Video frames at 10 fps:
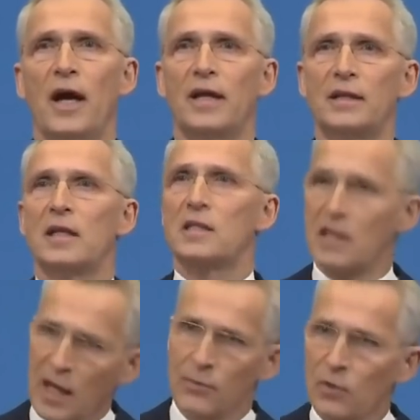At the
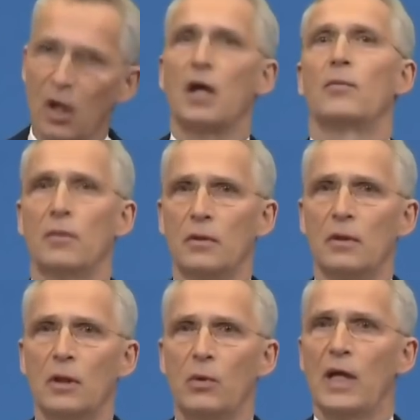same time,
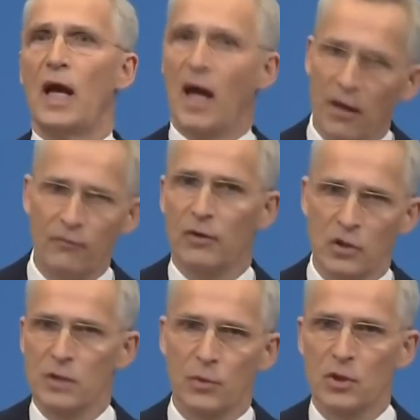we have a
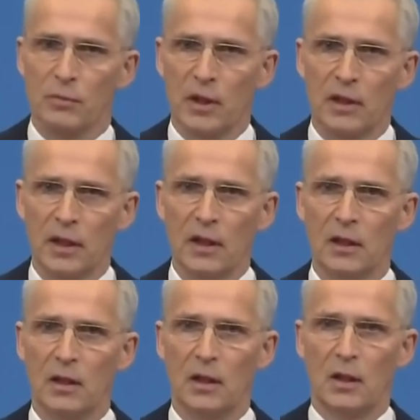responsibility
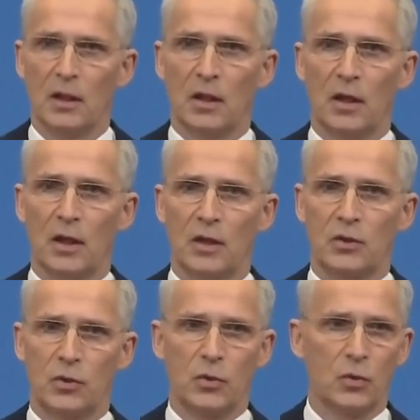uh,
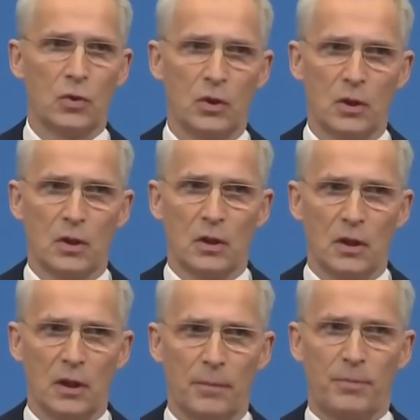to
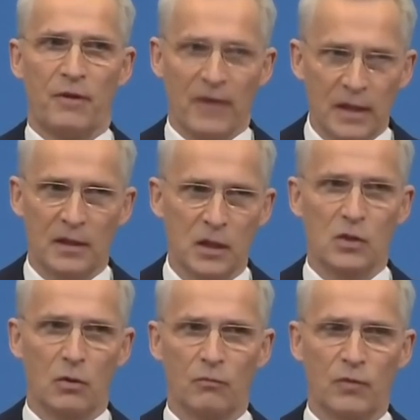uh, prevent
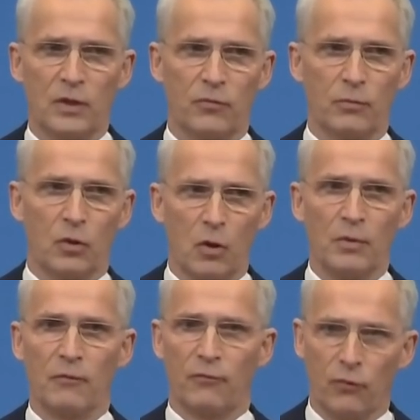this conflict from
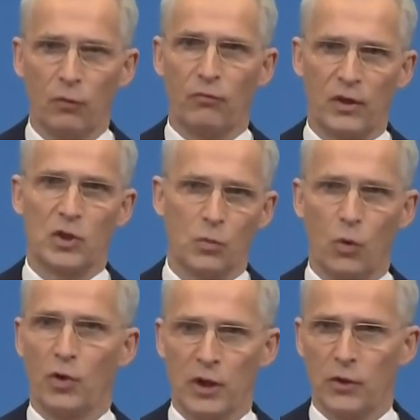becoming a full fledged
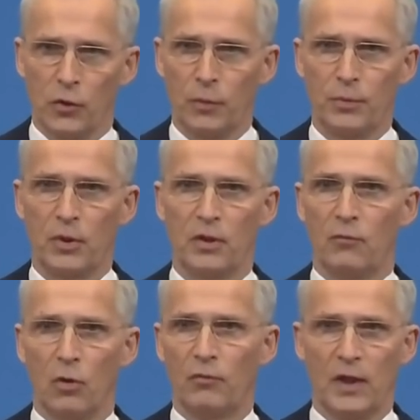war in Europe
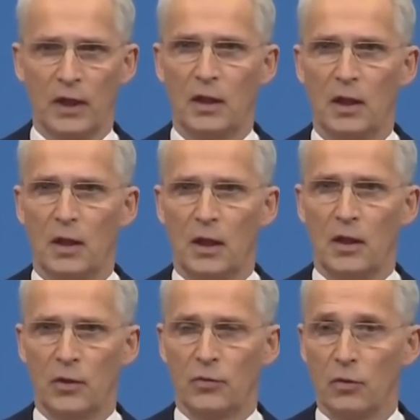involving
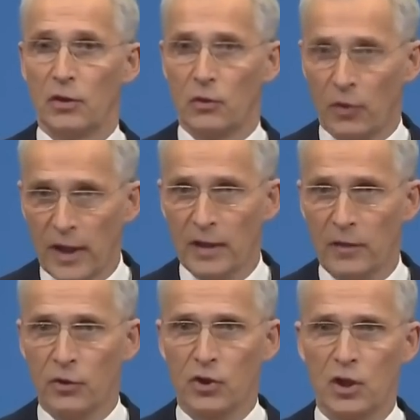uh, not only Ukraine
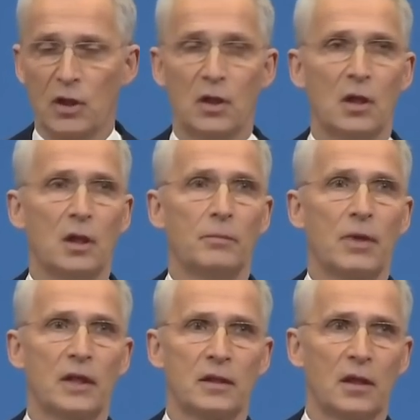and Russia,
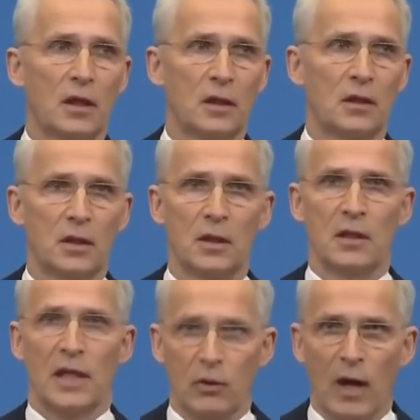but uh, uh,
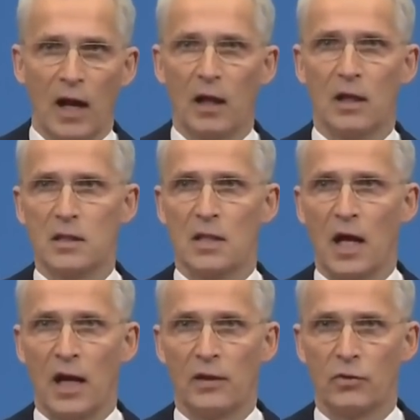NATO allies
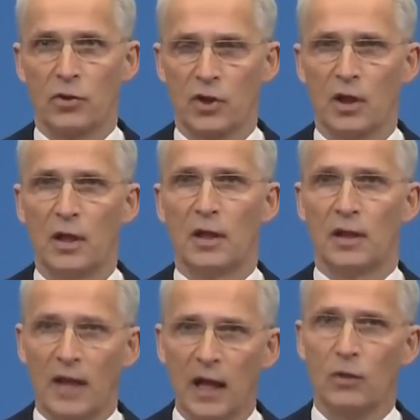and Russia.
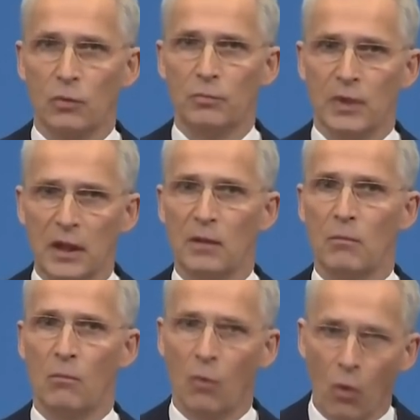That will be
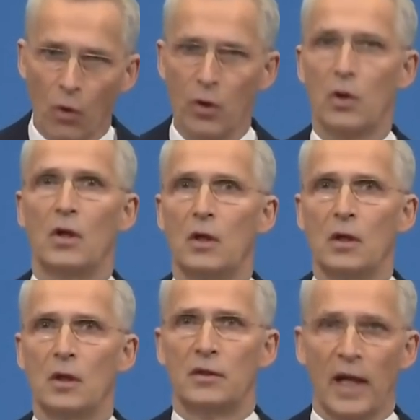more
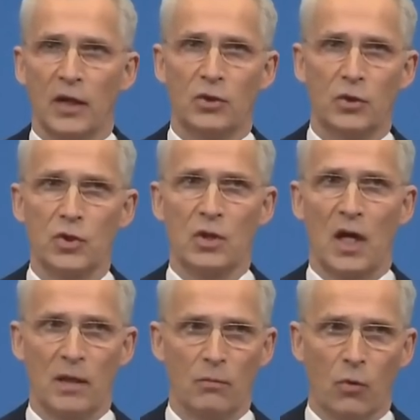dangerous
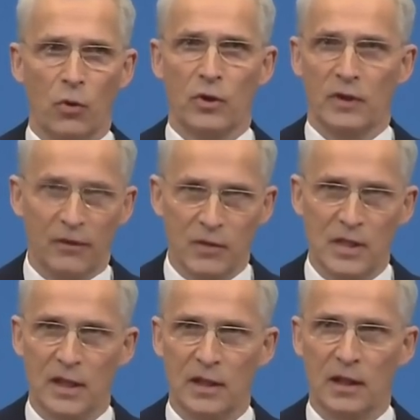and more
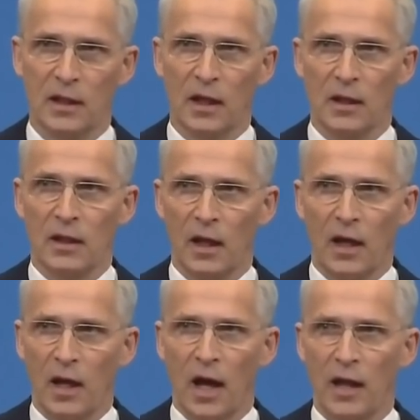devastating. And,
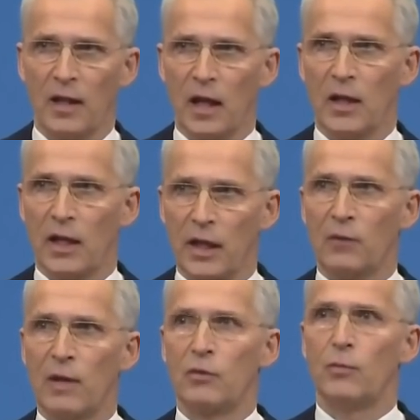uh, and, and, I
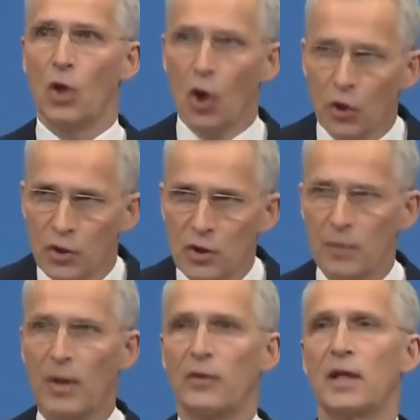think we have to be honest
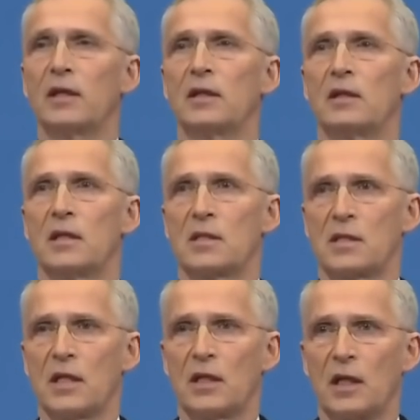about that, and that's
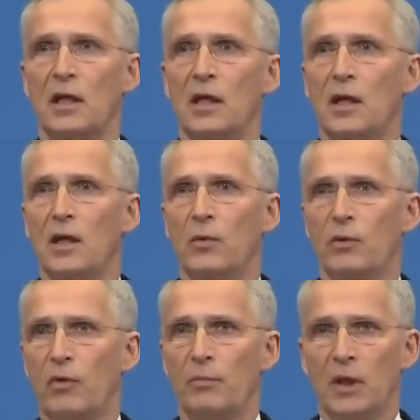exactly
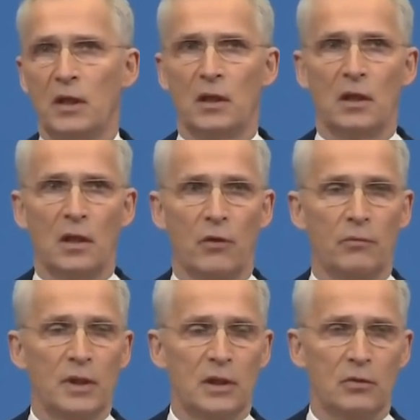what we have been in our
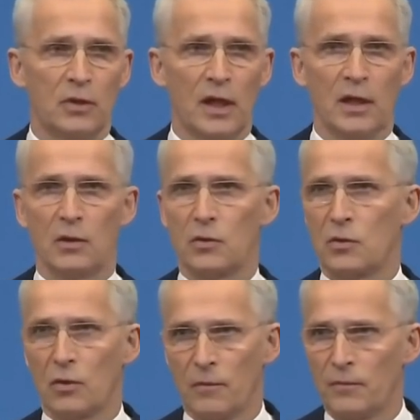meeting today, and
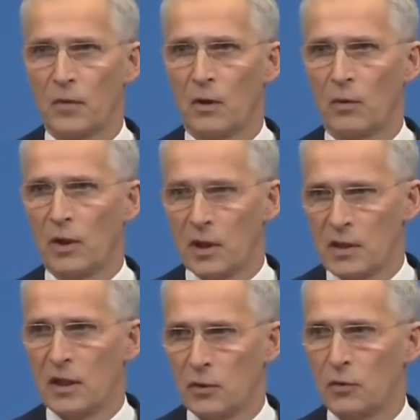also what I
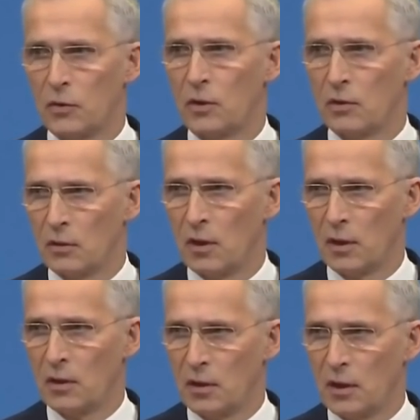say to you
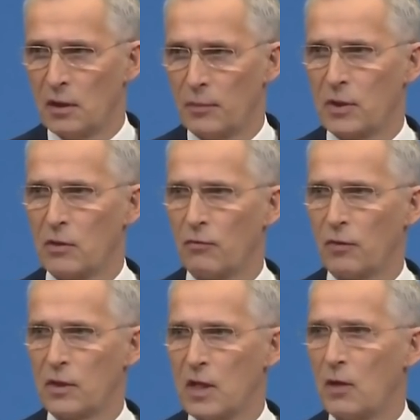uh, in the press
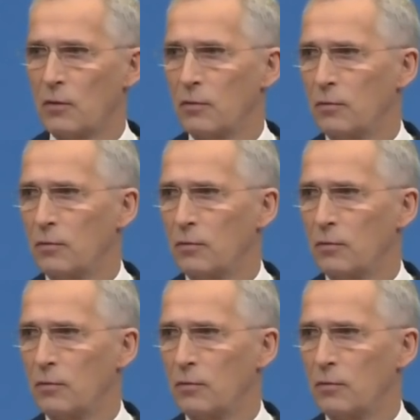conference now. So